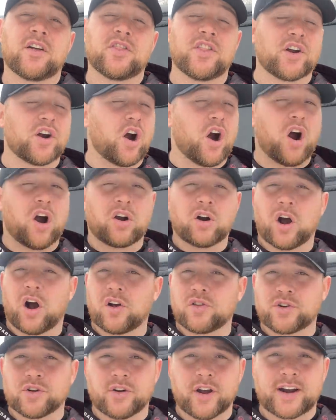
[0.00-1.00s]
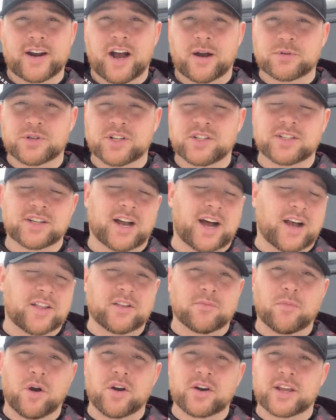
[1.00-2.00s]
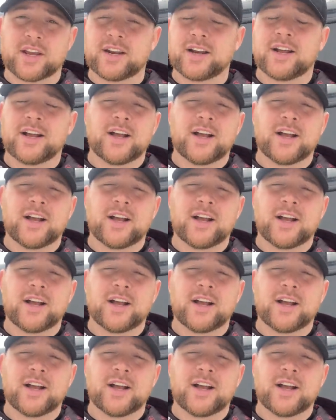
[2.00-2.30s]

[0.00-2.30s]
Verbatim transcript: There are other great options on the market.